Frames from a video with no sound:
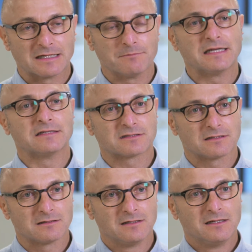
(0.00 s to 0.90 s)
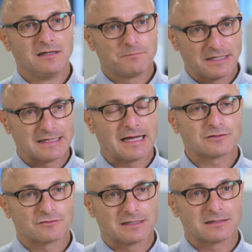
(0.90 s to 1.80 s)
but it means that
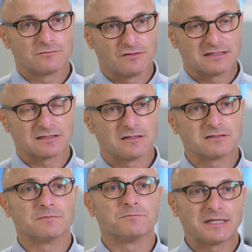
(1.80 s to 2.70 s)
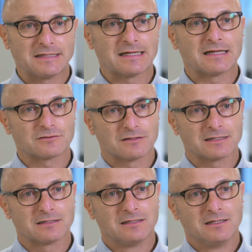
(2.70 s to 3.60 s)
pediatric research and
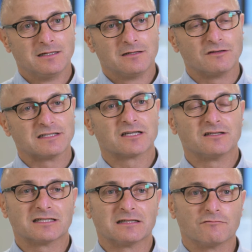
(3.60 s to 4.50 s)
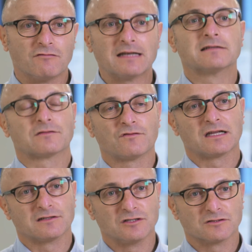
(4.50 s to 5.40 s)
pediatric research in a relatively
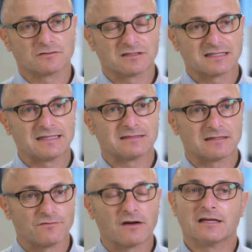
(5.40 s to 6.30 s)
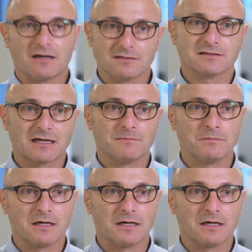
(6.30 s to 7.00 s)
unusual disease is very hard to come